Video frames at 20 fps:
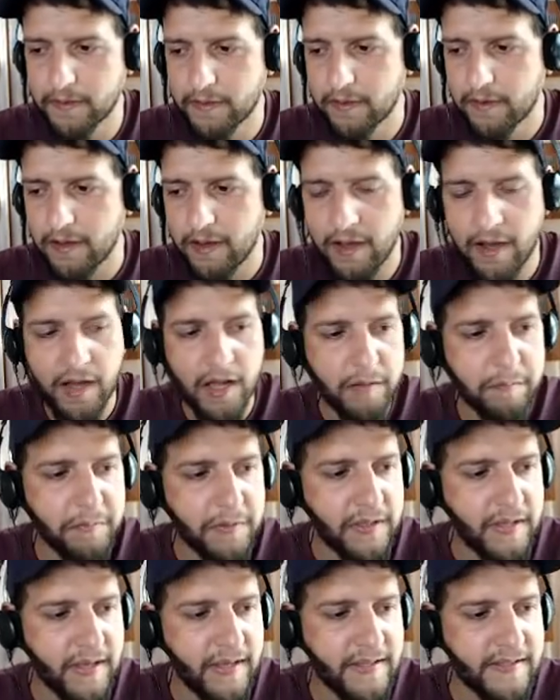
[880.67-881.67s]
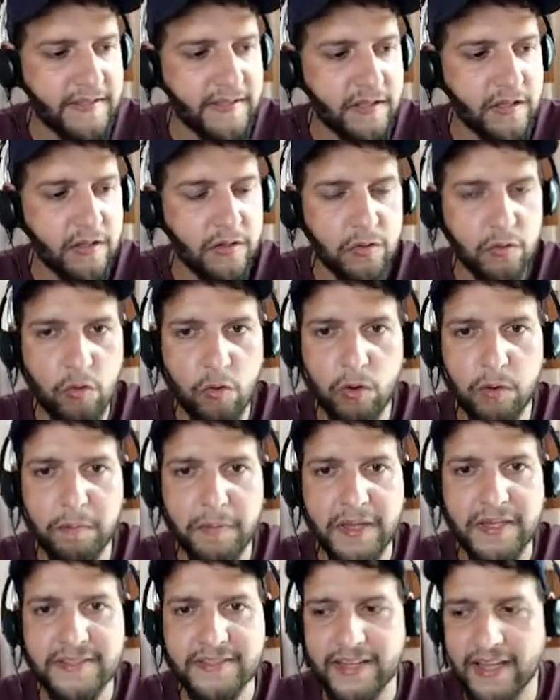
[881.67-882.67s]
RBAC,
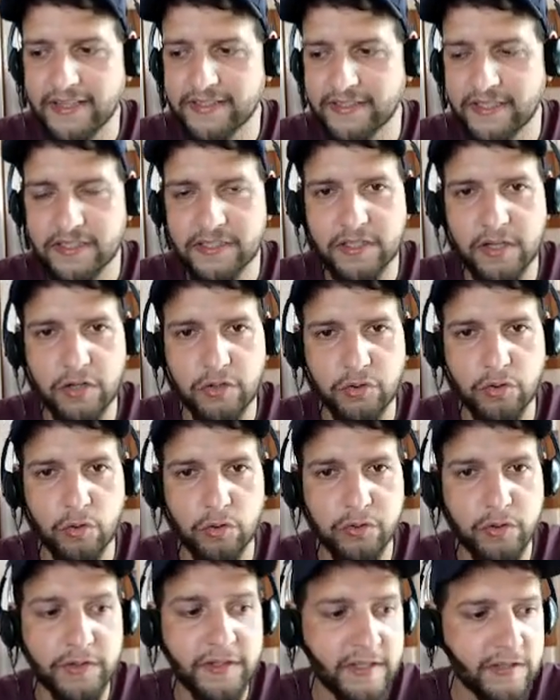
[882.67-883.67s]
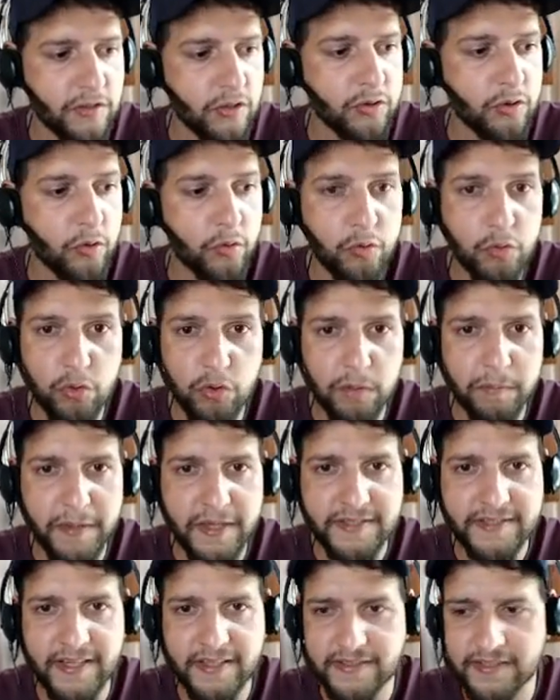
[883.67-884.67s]
Role-Based Access Control. So there is also
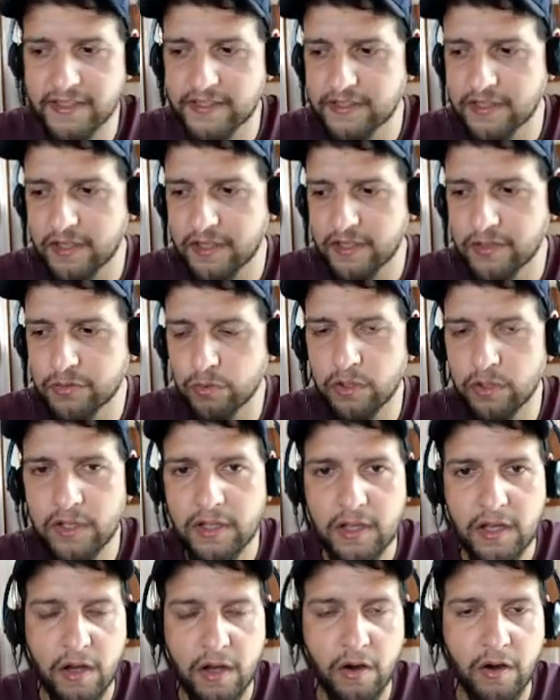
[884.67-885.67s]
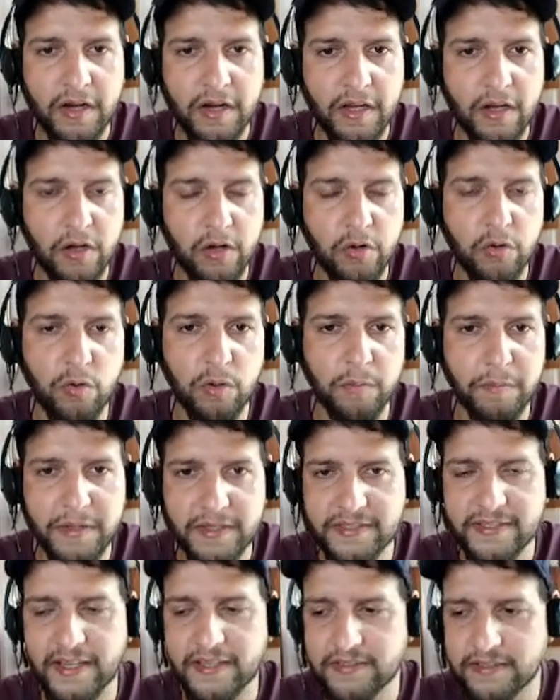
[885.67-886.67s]
Rule-Based Access Control or
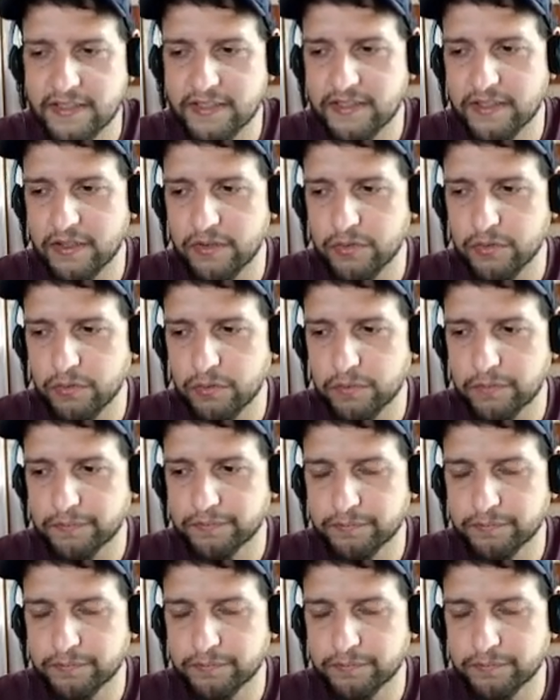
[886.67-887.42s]
Role-Based Access Control.